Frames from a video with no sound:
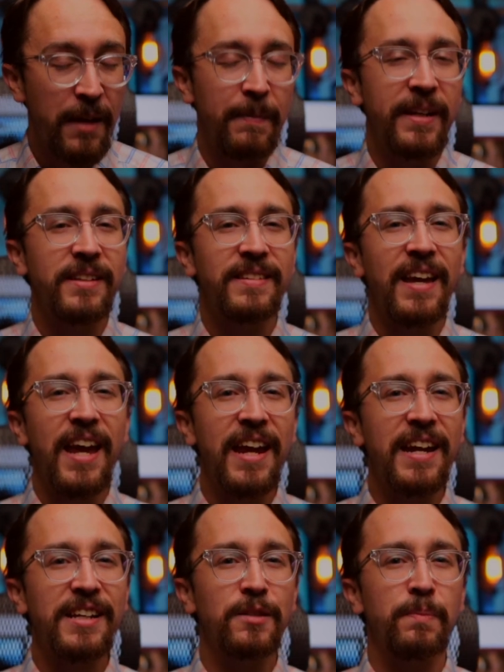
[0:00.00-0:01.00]
because
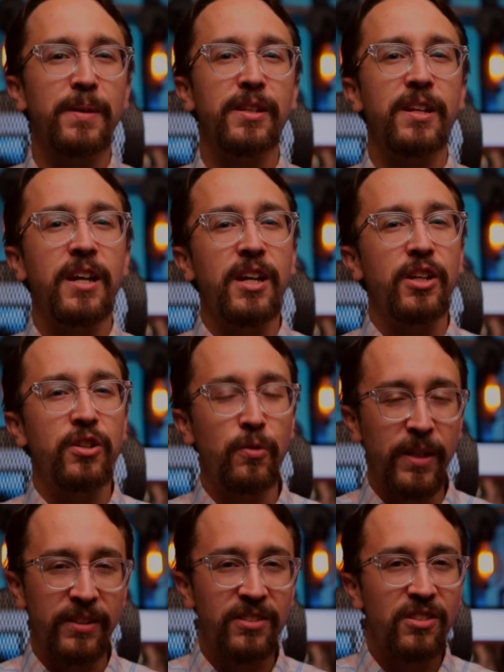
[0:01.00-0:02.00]
Hey has been
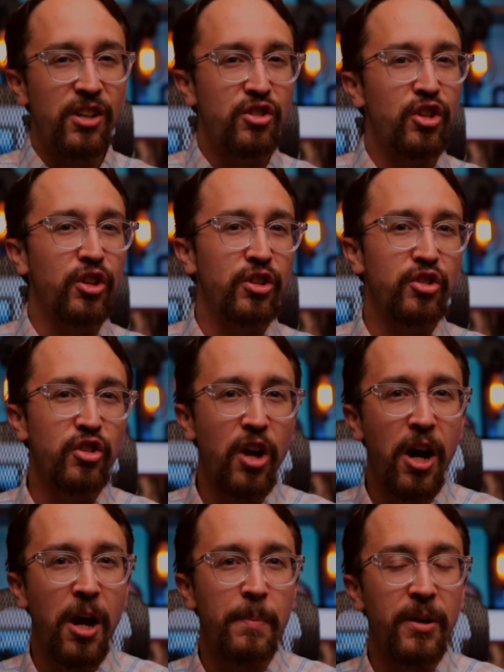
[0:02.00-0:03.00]
doing such a good
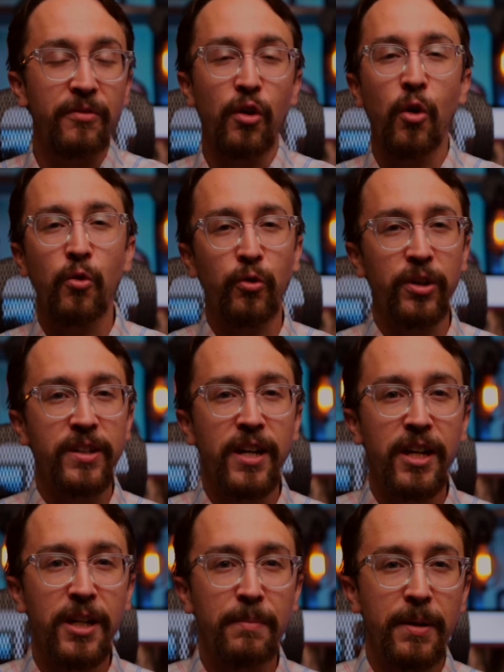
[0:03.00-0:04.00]
job of over
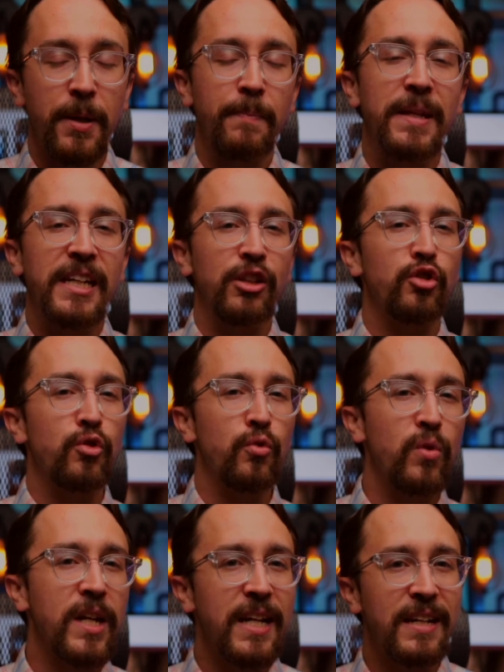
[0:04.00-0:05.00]
time being
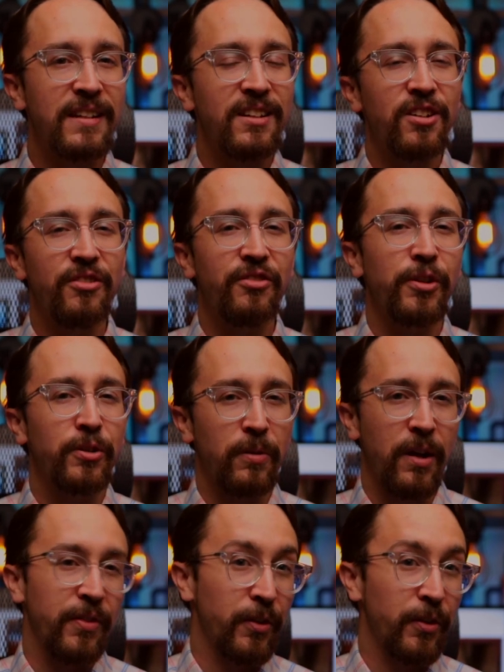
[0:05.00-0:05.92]
trained to filter out